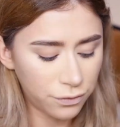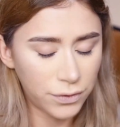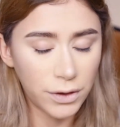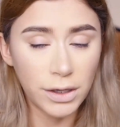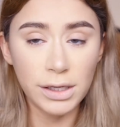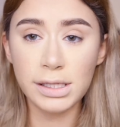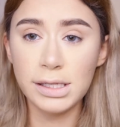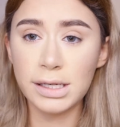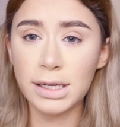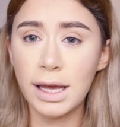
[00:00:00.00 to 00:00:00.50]
The
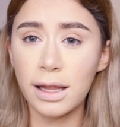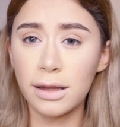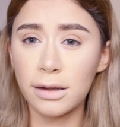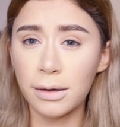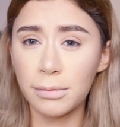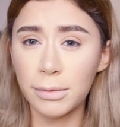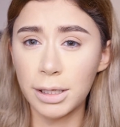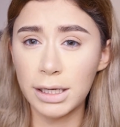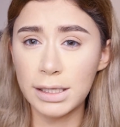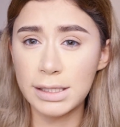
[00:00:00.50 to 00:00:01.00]
first color
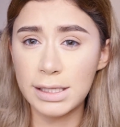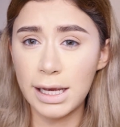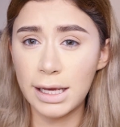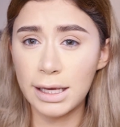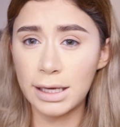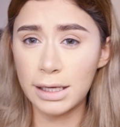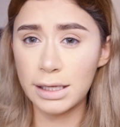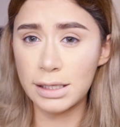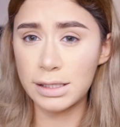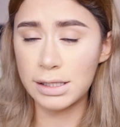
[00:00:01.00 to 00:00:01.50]
I'm gonna
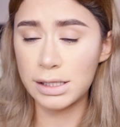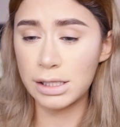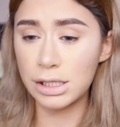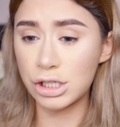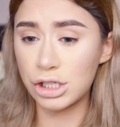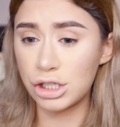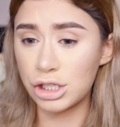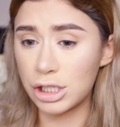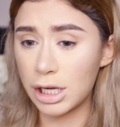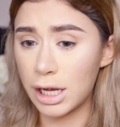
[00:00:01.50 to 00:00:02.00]
take is
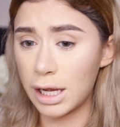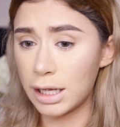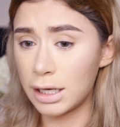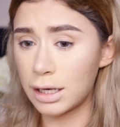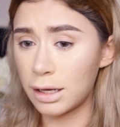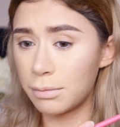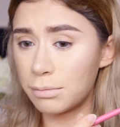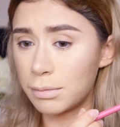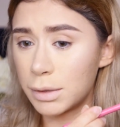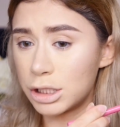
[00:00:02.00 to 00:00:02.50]
the
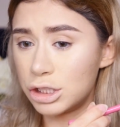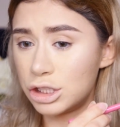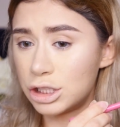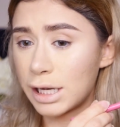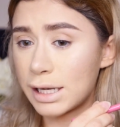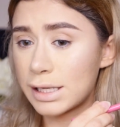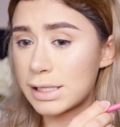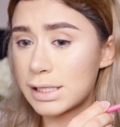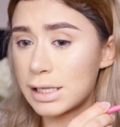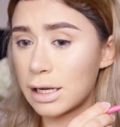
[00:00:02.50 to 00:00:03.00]
shade
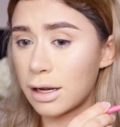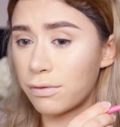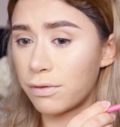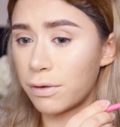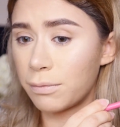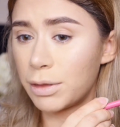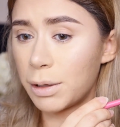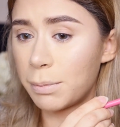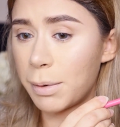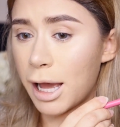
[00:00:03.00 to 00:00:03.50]
Majestic
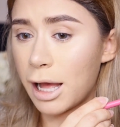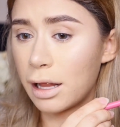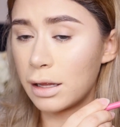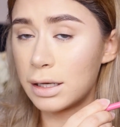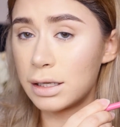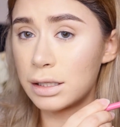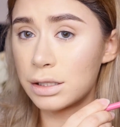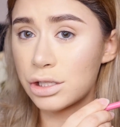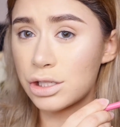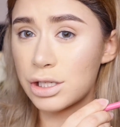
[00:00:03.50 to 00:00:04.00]
from the
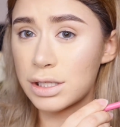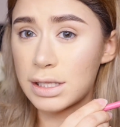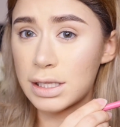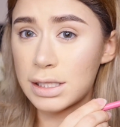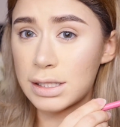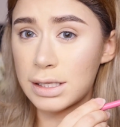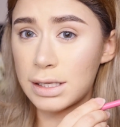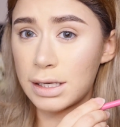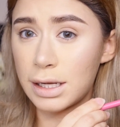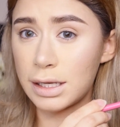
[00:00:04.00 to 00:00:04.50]
palette, and it's just
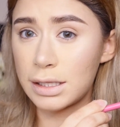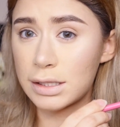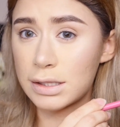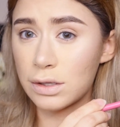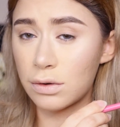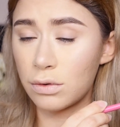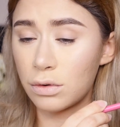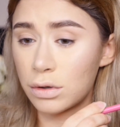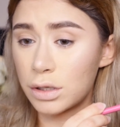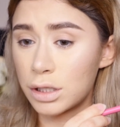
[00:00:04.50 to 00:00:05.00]
this
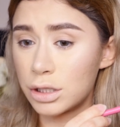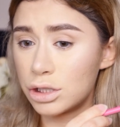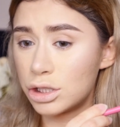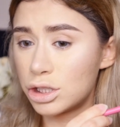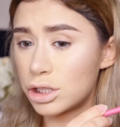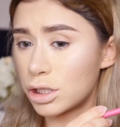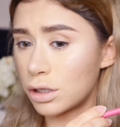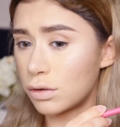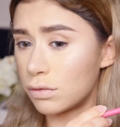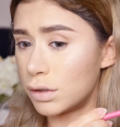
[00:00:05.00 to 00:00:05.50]
nice
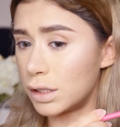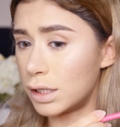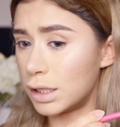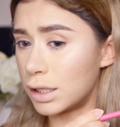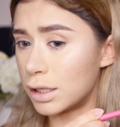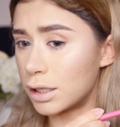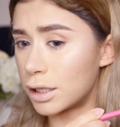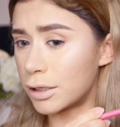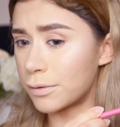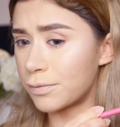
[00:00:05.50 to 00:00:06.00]
orange tone
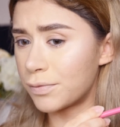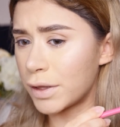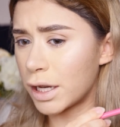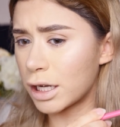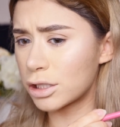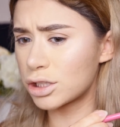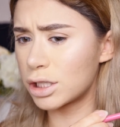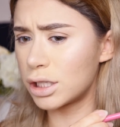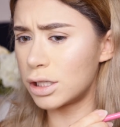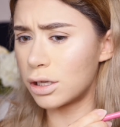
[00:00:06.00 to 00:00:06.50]
here.
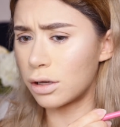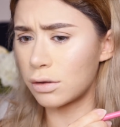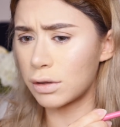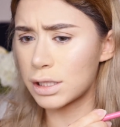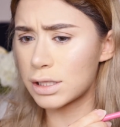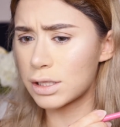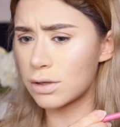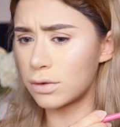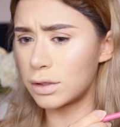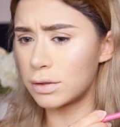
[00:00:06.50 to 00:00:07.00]
Actually, no,
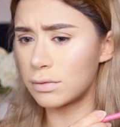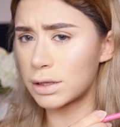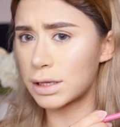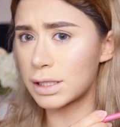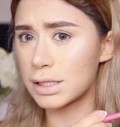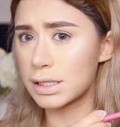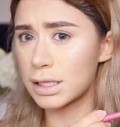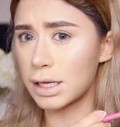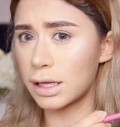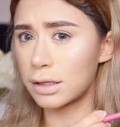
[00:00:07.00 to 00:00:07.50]
let's go in with
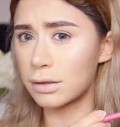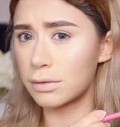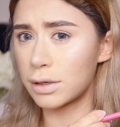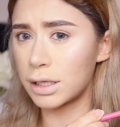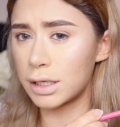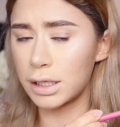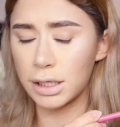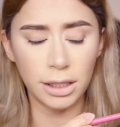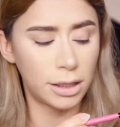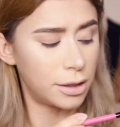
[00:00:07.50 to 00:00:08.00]
this color
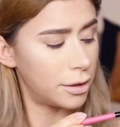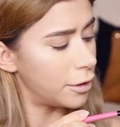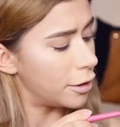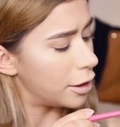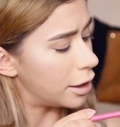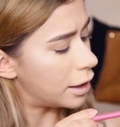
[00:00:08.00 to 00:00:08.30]
right here.